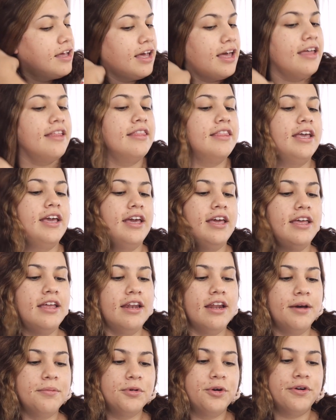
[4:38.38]
And
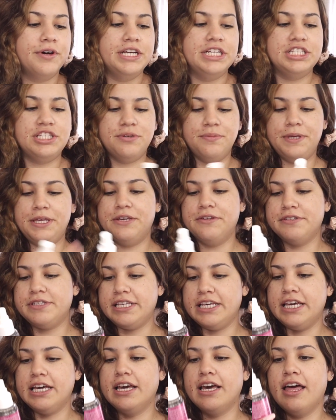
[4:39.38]
then I'm going to be
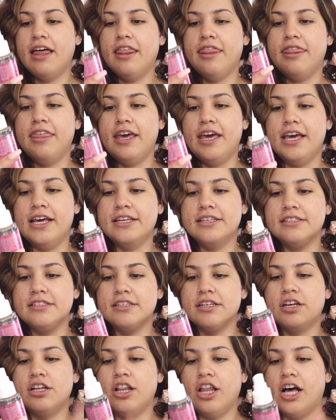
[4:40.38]
using this
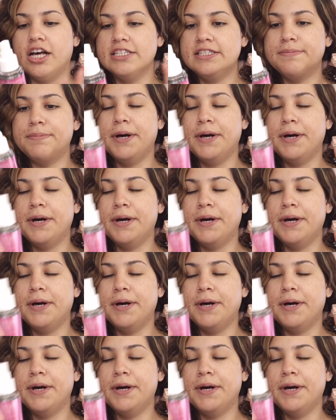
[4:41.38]
Gloss